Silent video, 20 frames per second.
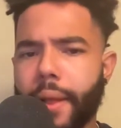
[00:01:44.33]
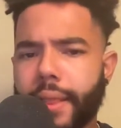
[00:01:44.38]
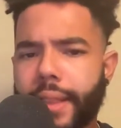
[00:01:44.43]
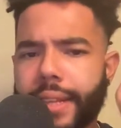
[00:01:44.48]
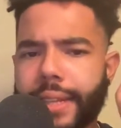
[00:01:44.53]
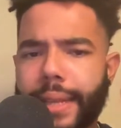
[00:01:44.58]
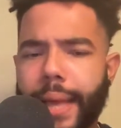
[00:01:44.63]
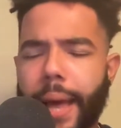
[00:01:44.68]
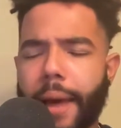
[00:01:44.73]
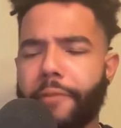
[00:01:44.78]
the
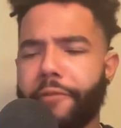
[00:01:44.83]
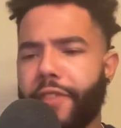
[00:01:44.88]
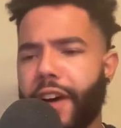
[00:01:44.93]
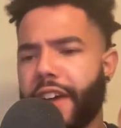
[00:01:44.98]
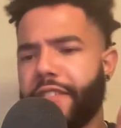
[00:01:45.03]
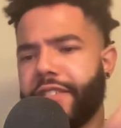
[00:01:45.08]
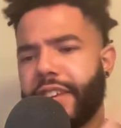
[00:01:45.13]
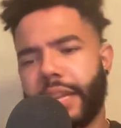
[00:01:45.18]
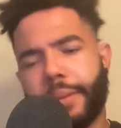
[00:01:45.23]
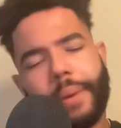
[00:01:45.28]
top five
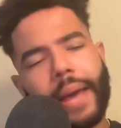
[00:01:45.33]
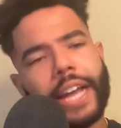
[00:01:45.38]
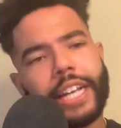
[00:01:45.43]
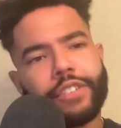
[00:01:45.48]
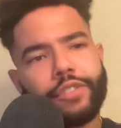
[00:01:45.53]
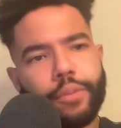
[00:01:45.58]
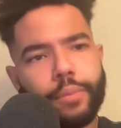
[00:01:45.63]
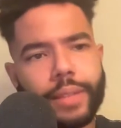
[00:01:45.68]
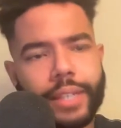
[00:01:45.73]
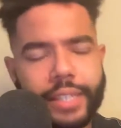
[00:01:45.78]
D backs
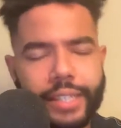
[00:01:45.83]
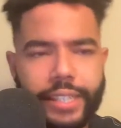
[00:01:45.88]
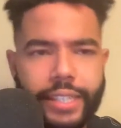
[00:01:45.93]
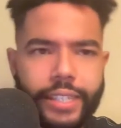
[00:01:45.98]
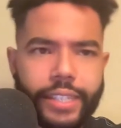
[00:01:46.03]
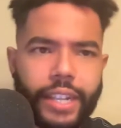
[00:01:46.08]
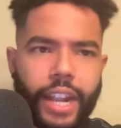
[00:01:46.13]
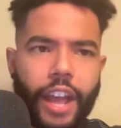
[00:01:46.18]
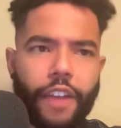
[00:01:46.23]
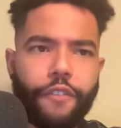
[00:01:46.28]
from this
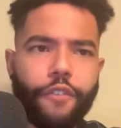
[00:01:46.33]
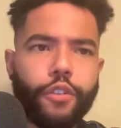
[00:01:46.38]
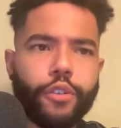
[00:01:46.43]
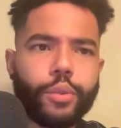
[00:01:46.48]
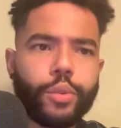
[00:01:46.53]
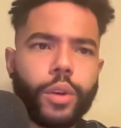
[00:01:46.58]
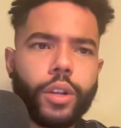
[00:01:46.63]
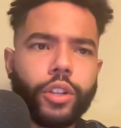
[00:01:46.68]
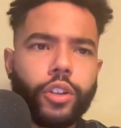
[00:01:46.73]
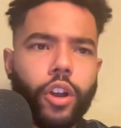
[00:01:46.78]
season, I first
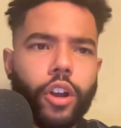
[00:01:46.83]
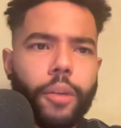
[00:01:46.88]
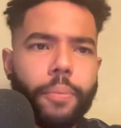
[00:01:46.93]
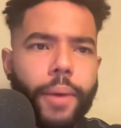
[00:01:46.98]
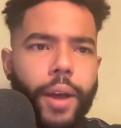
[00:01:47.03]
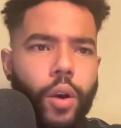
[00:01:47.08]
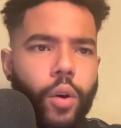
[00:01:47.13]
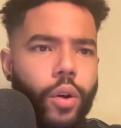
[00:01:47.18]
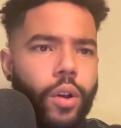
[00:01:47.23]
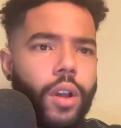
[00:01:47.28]
want to talk about